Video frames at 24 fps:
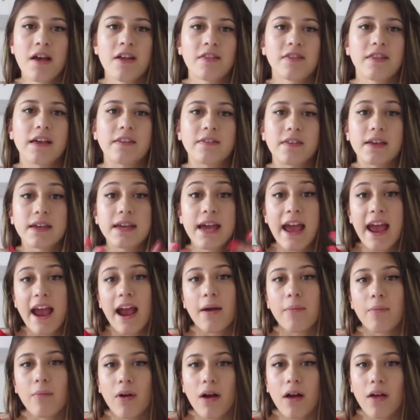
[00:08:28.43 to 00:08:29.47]
like the
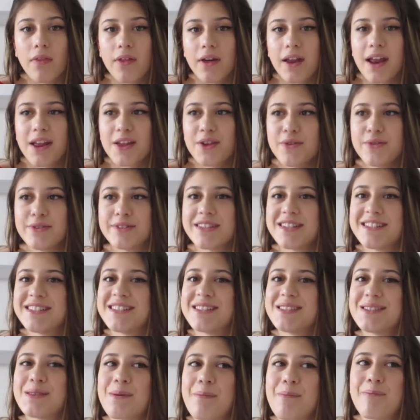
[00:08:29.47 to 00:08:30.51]
camera that I use
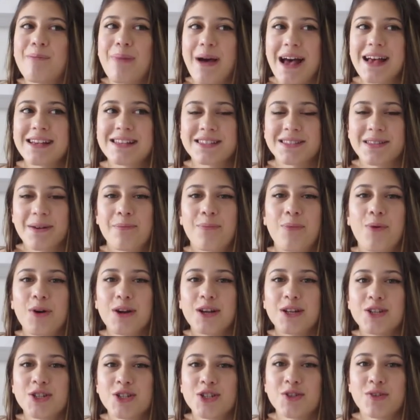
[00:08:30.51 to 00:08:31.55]
isn't the best. It's a point
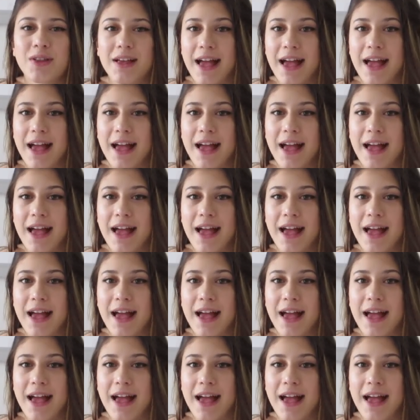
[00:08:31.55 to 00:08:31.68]
and shoot.